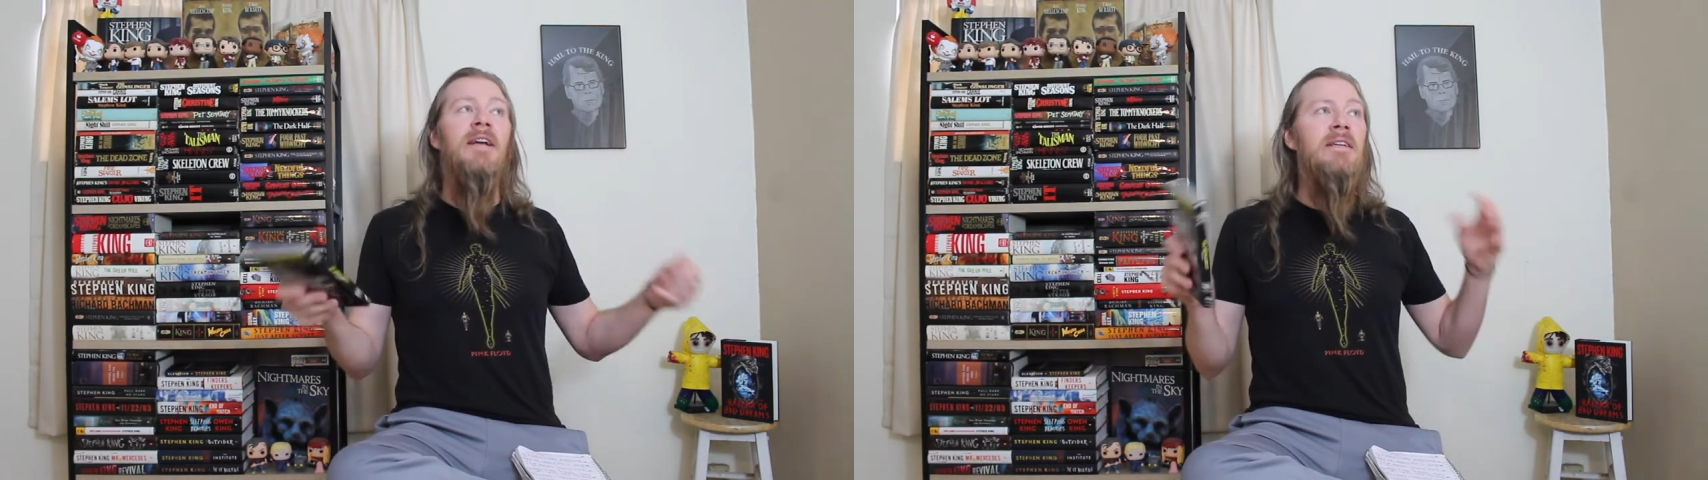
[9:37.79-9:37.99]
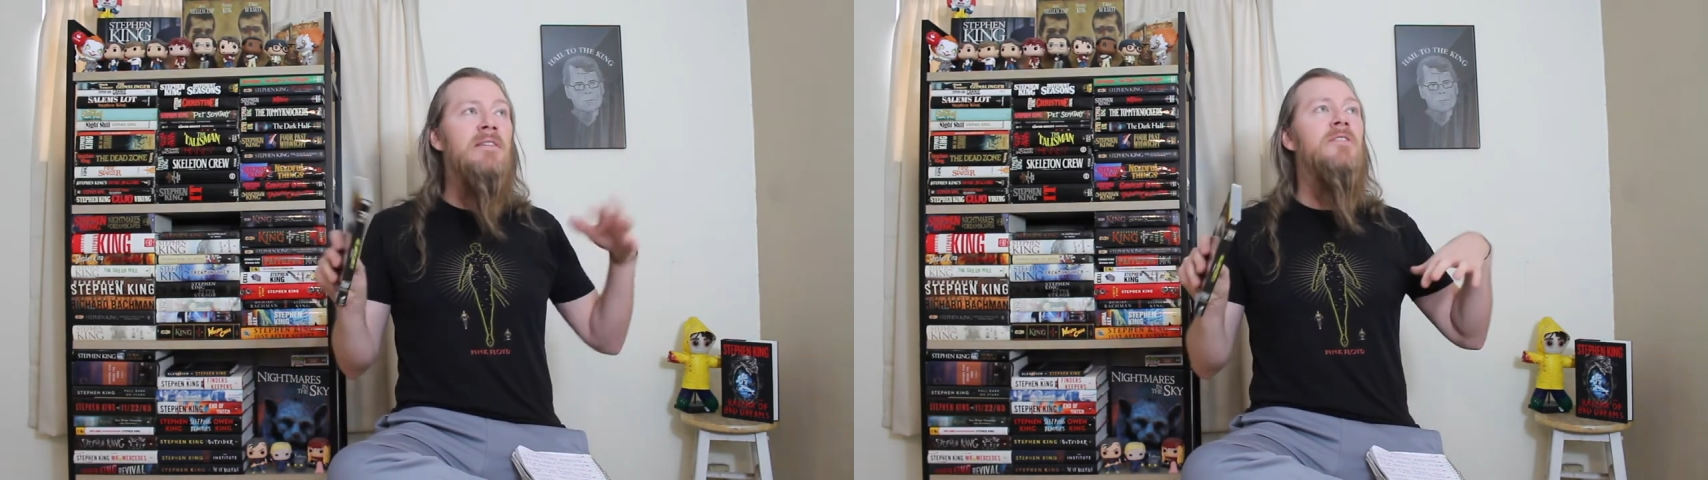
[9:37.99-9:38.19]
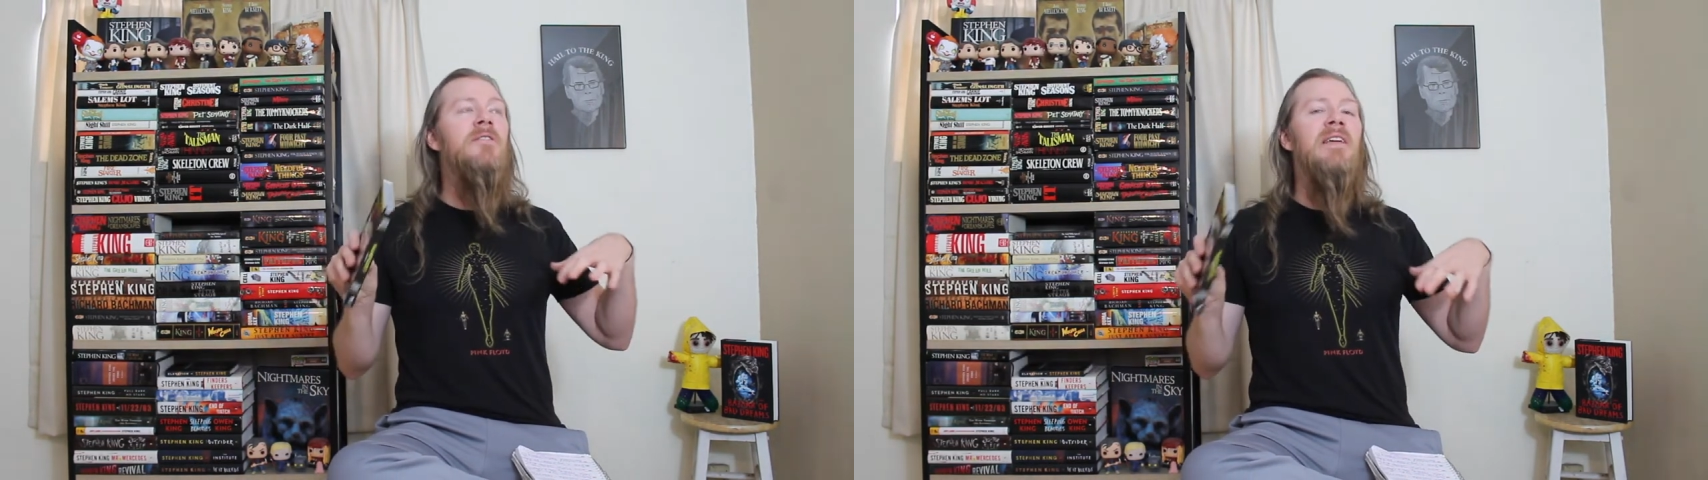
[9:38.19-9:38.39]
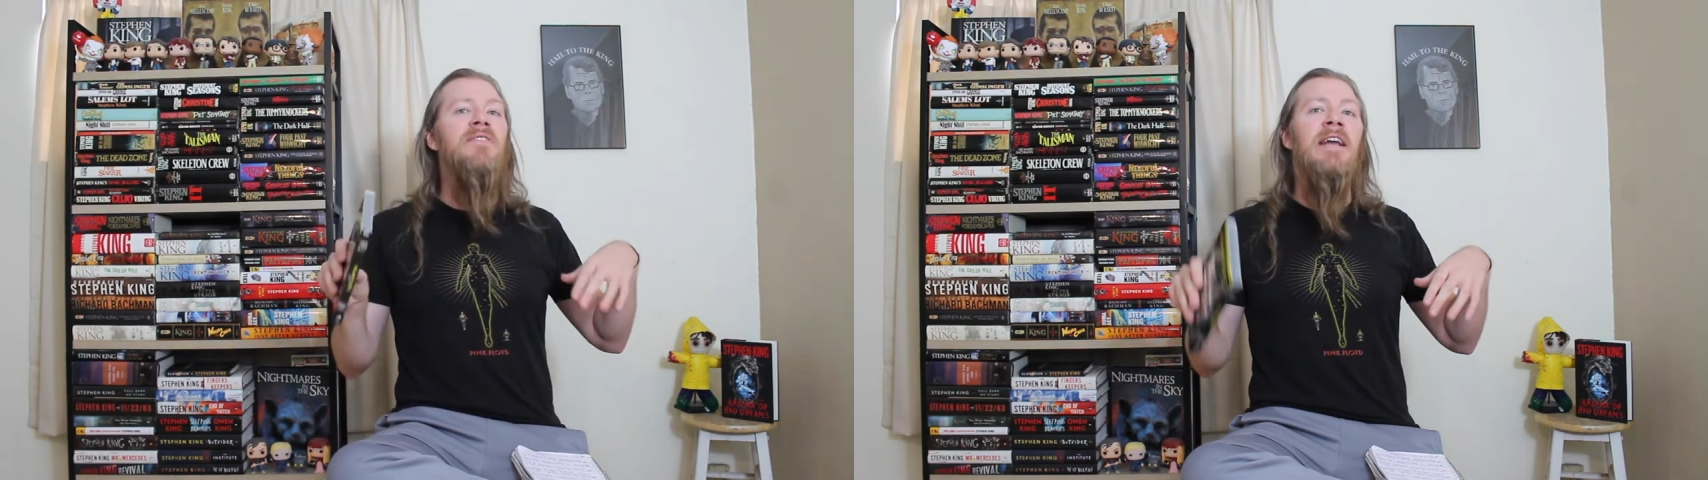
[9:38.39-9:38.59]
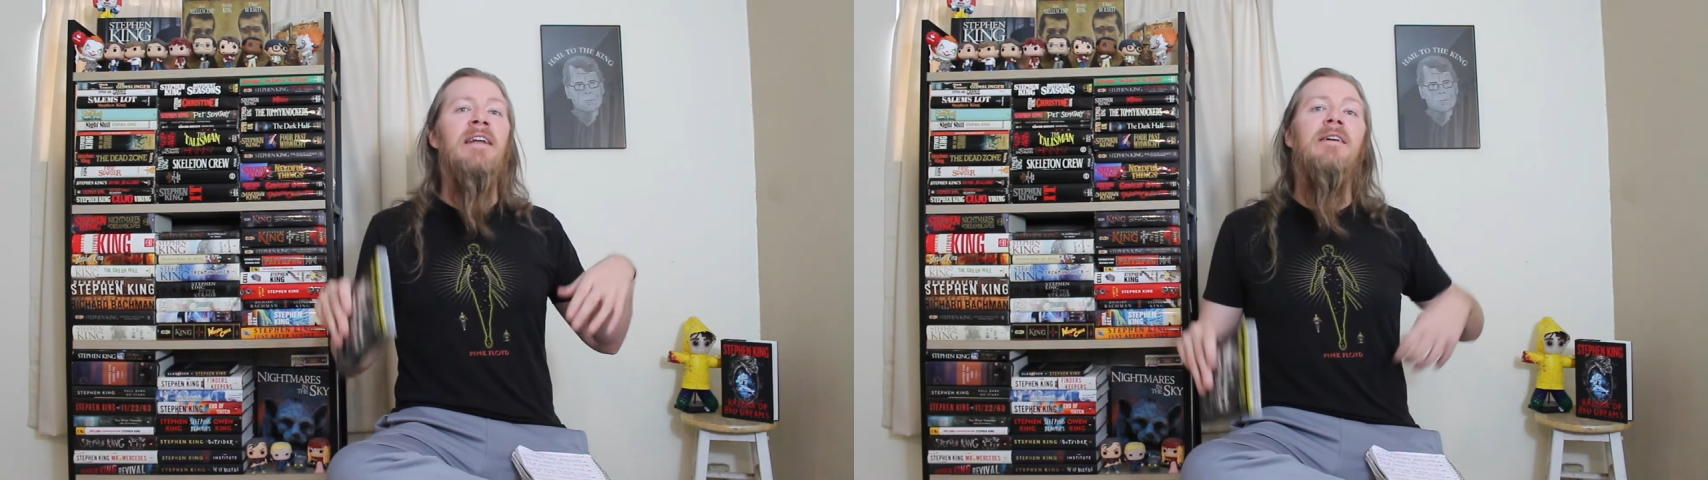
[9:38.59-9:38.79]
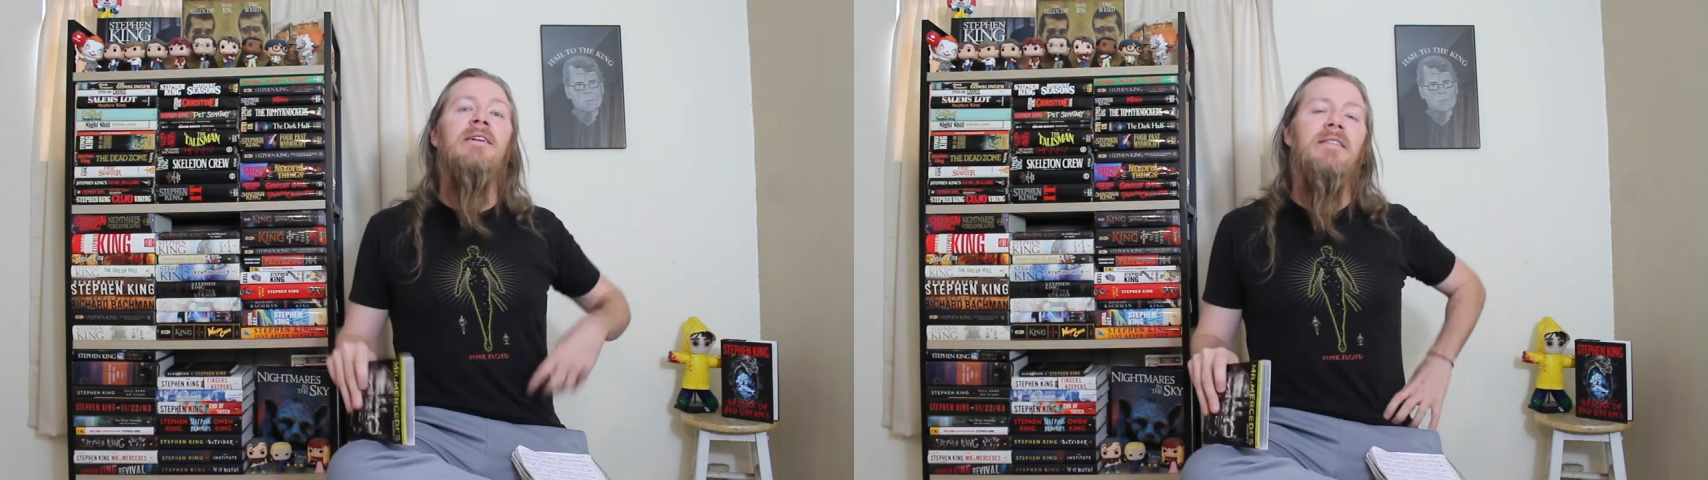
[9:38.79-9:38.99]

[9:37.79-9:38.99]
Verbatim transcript: I need to start giving that